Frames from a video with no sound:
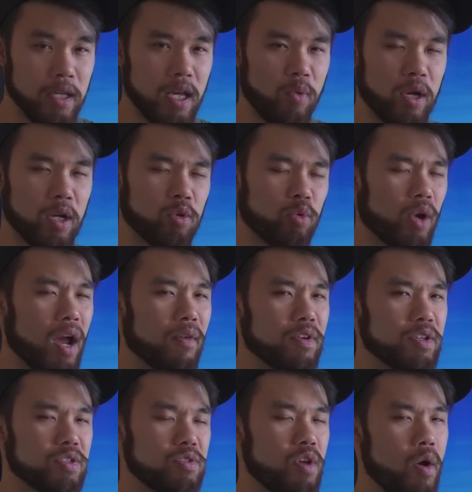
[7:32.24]
Yet when
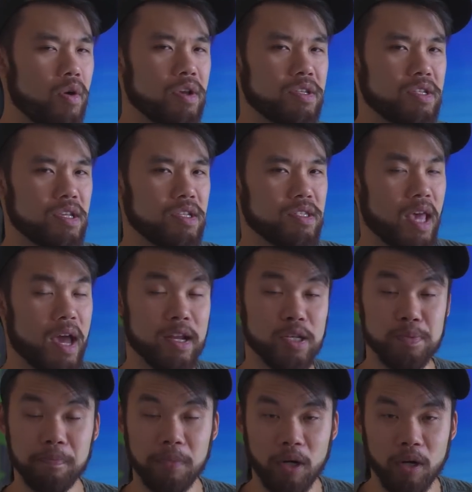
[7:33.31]
Kravis notices that
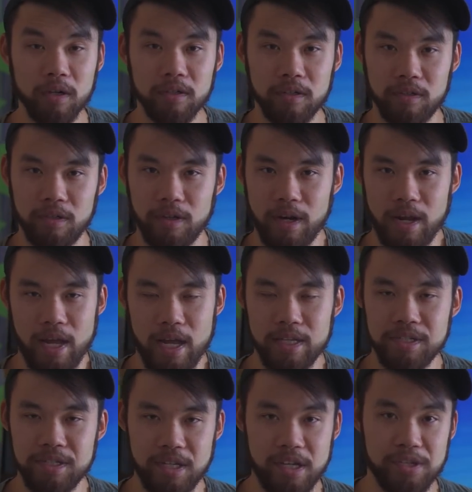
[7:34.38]
his partner
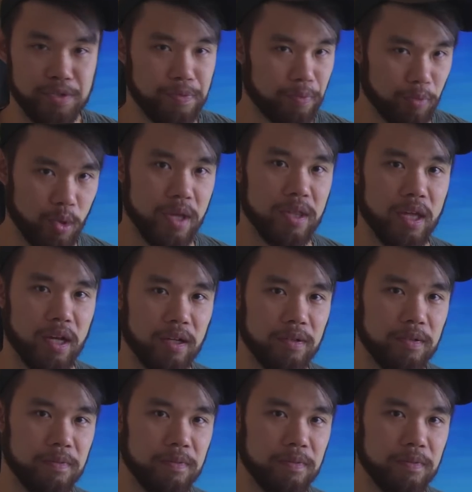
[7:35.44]
has ceased breathing,